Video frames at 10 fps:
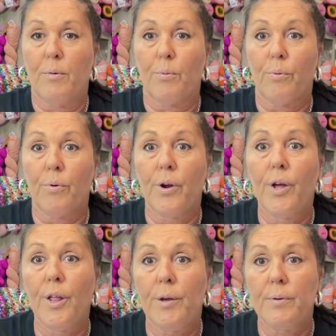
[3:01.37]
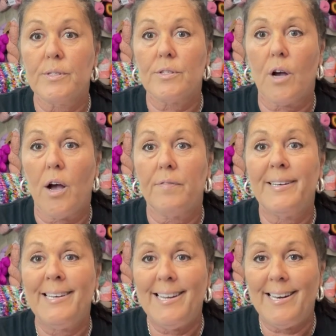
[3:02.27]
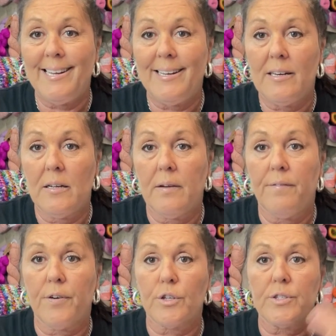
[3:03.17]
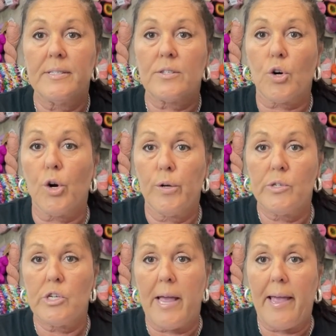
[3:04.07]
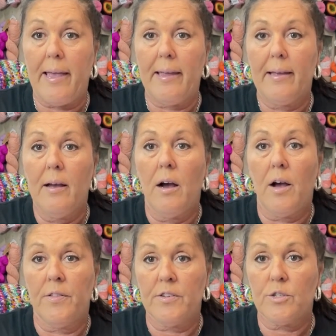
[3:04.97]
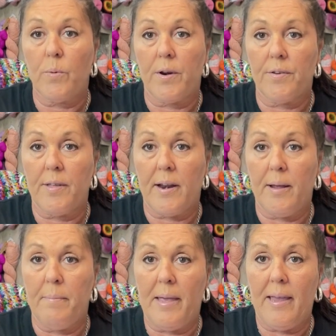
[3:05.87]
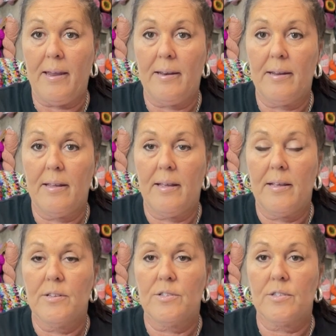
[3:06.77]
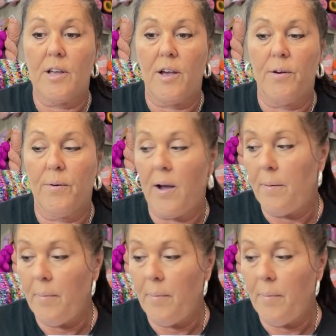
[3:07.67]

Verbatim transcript: really was soft knitted versus crochet on the sweater that I made. So I'm